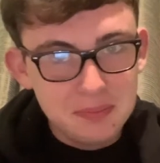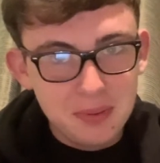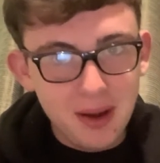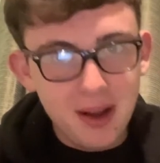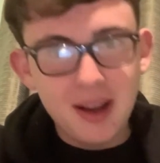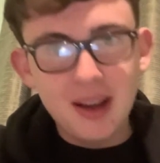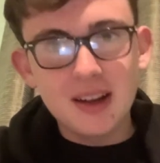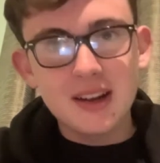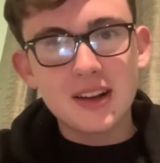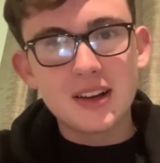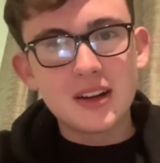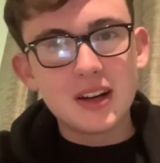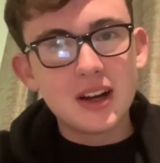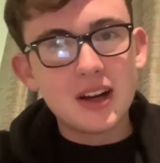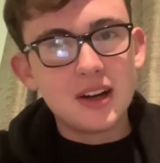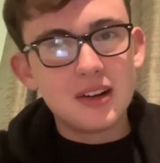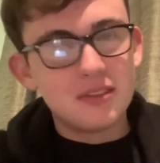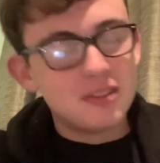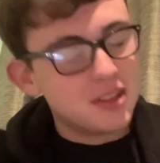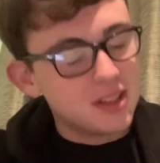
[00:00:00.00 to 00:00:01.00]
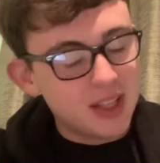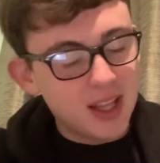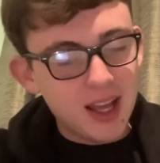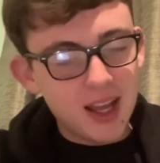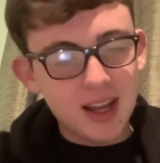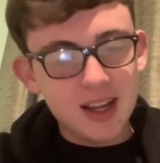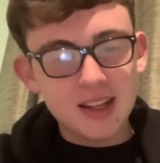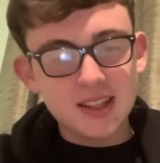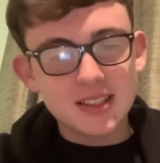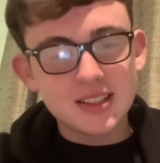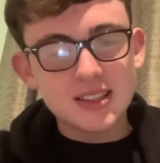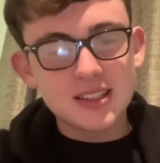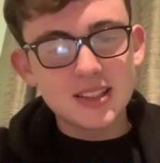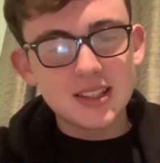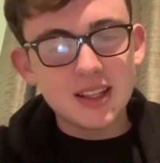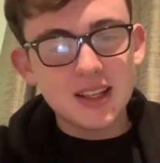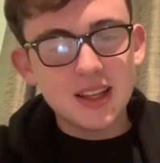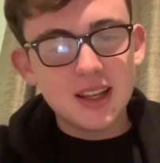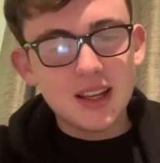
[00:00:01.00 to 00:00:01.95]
back, relax,